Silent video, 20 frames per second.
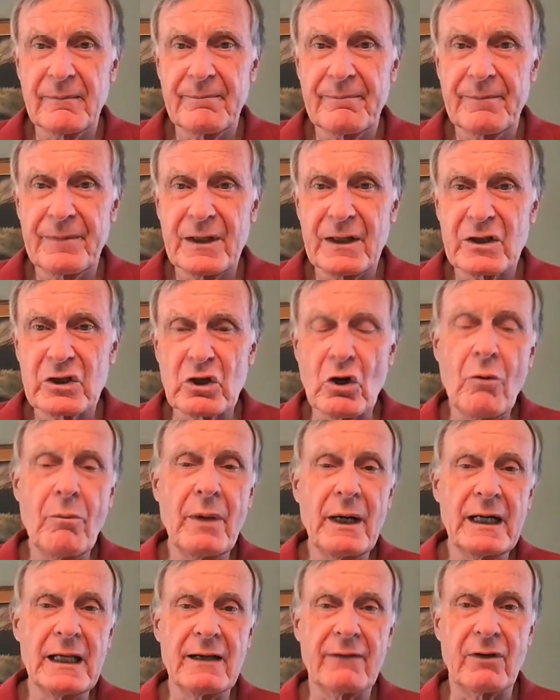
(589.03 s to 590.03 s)
So
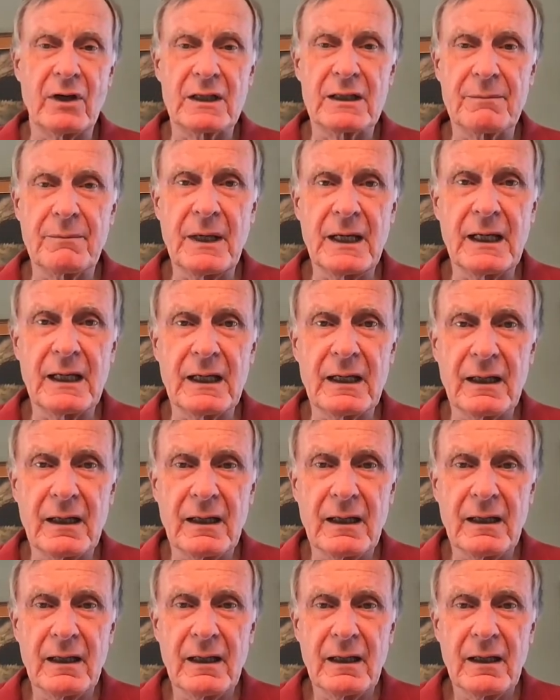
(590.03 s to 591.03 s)
many of us make
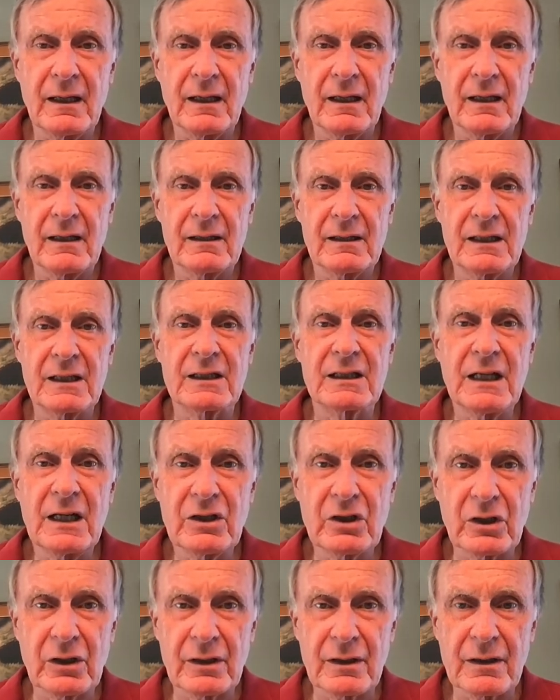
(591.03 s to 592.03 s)

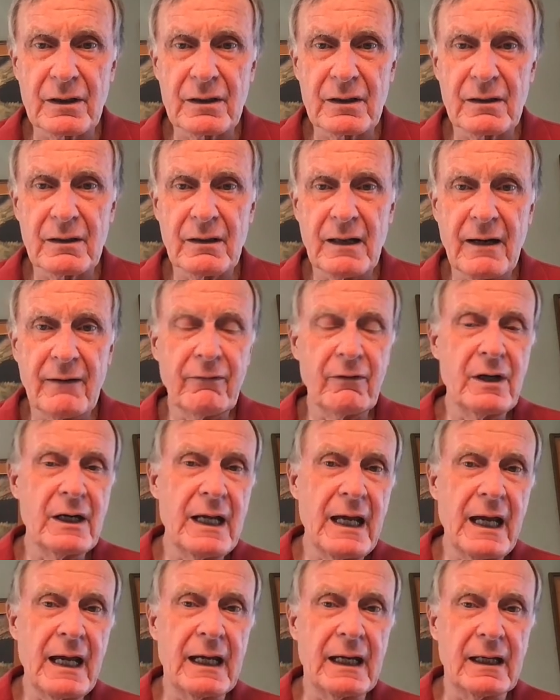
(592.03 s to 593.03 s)
decisions every
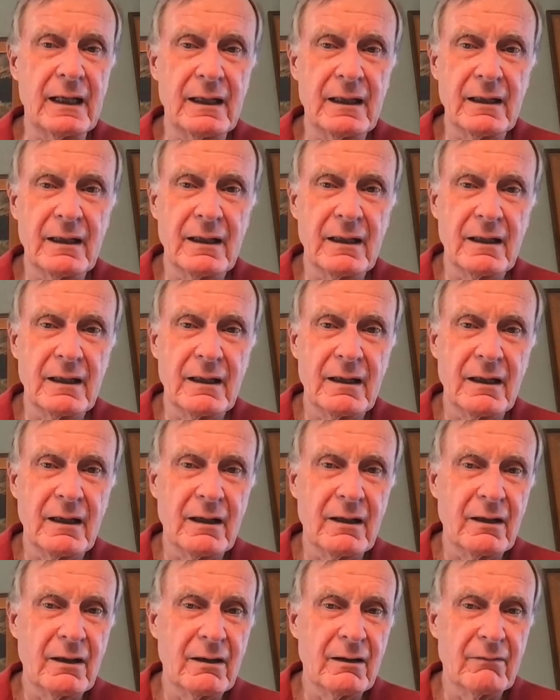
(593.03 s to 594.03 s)
day
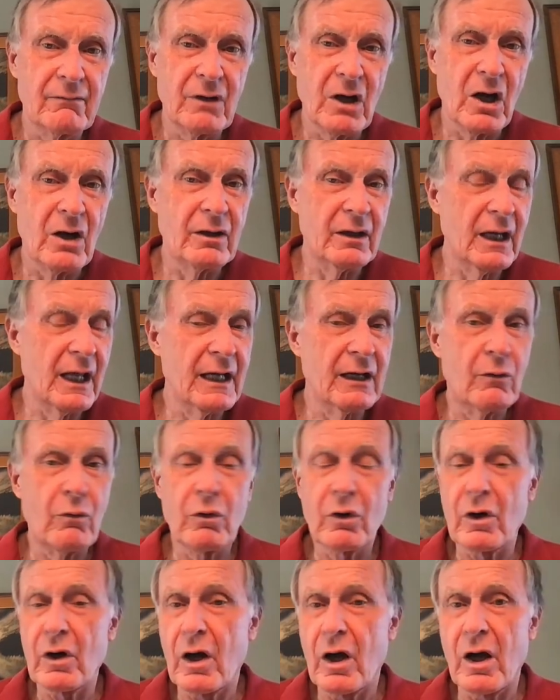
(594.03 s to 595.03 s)
like
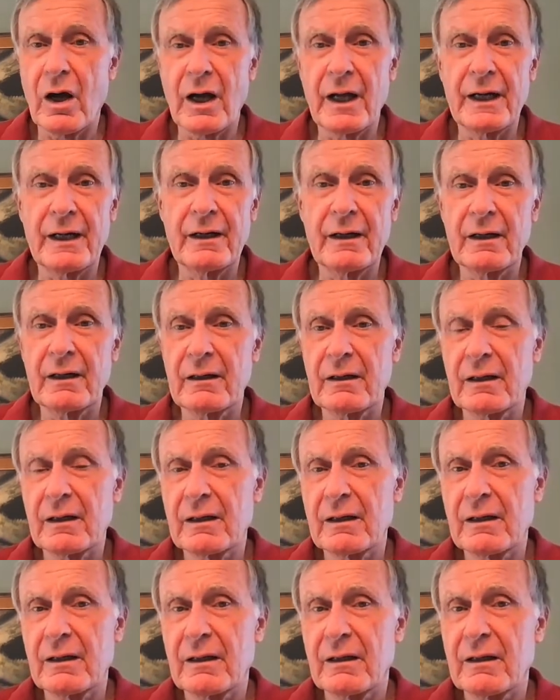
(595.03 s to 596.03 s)
we're on
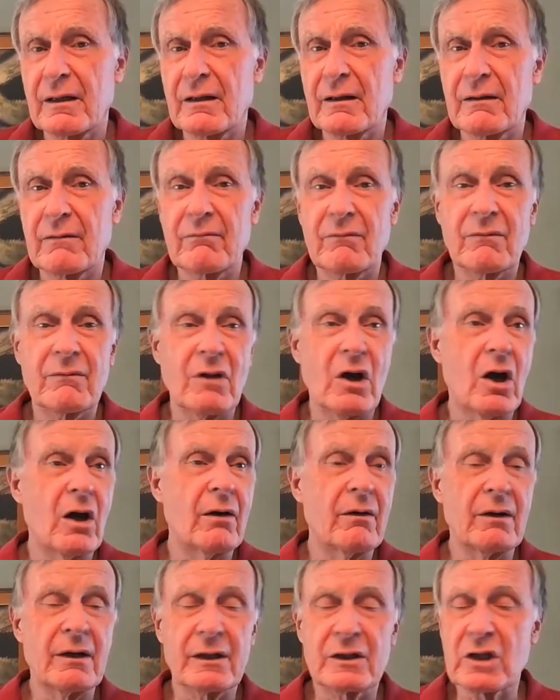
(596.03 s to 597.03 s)

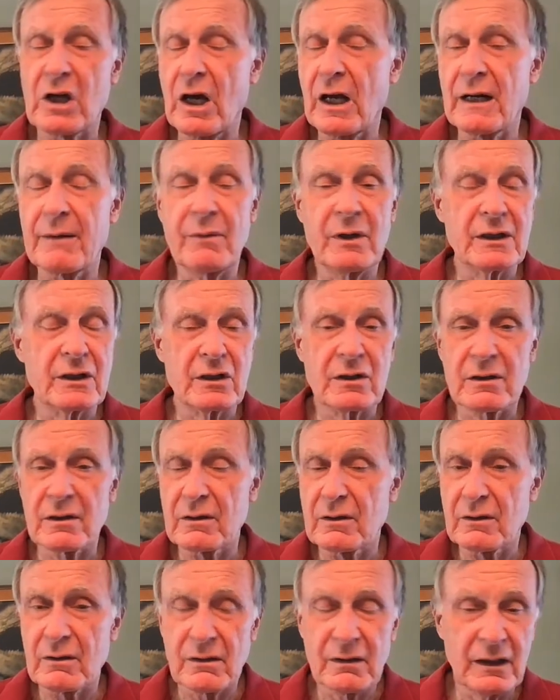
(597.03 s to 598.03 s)
autonomous
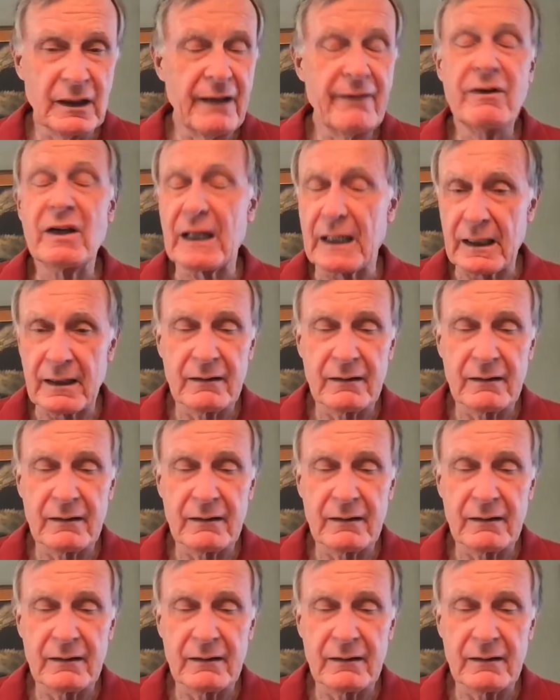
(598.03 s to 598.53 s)
living.